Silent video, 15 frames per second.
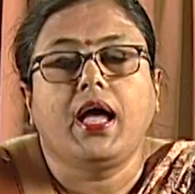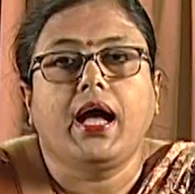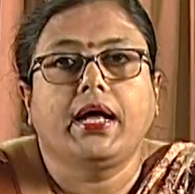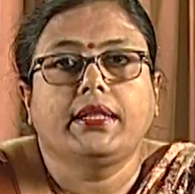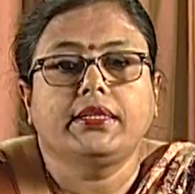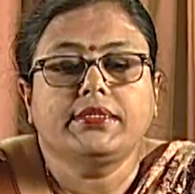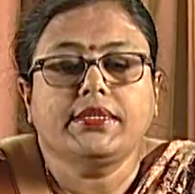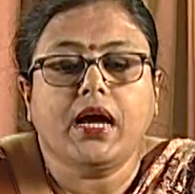
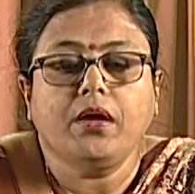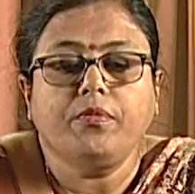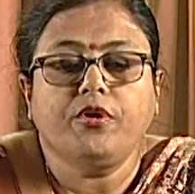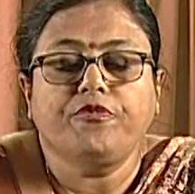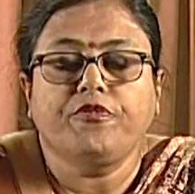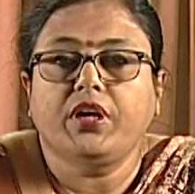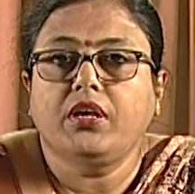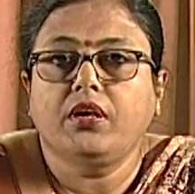at the time
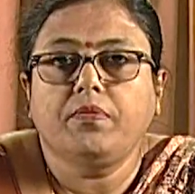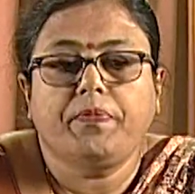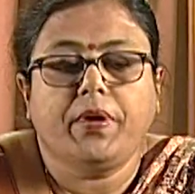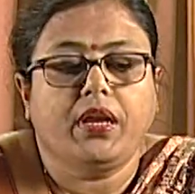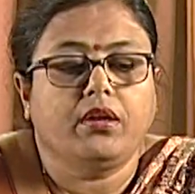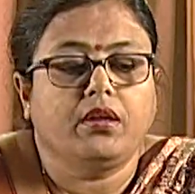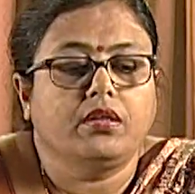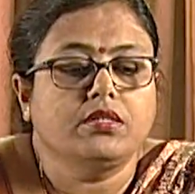of
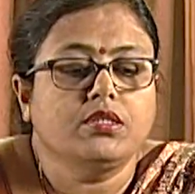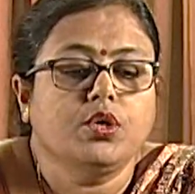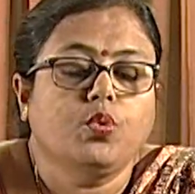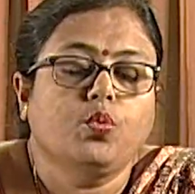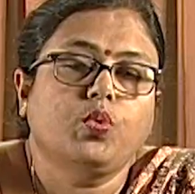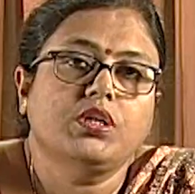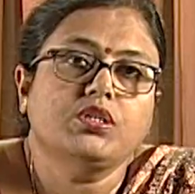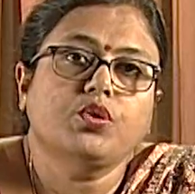independence
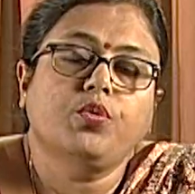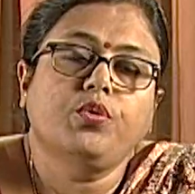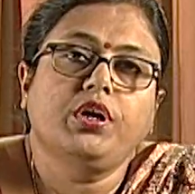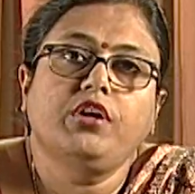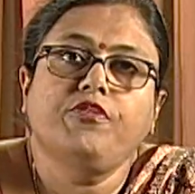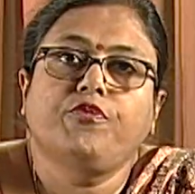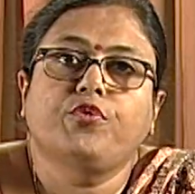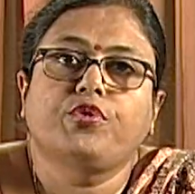was
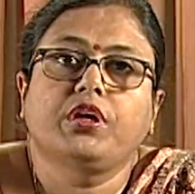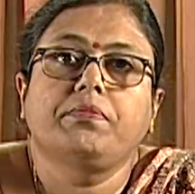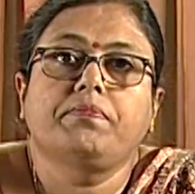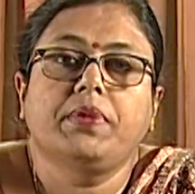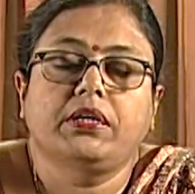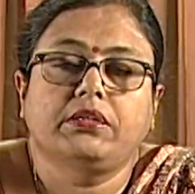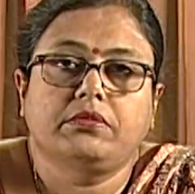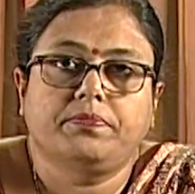only
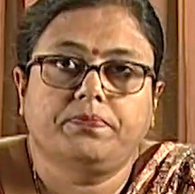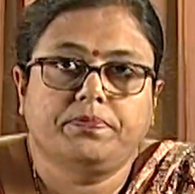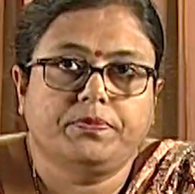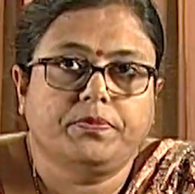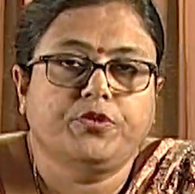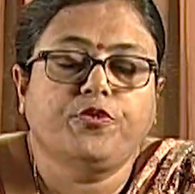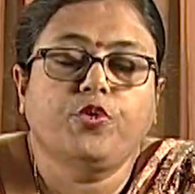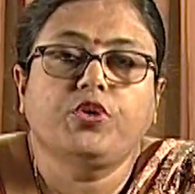
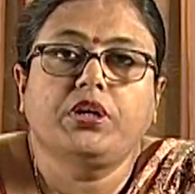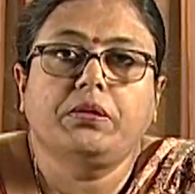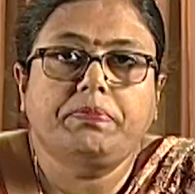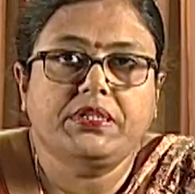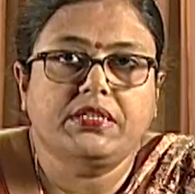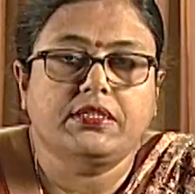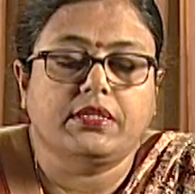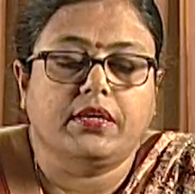
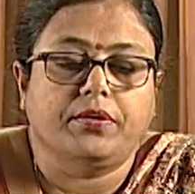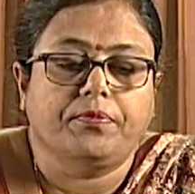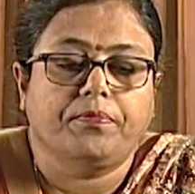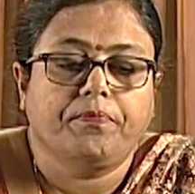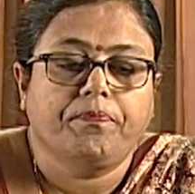14%.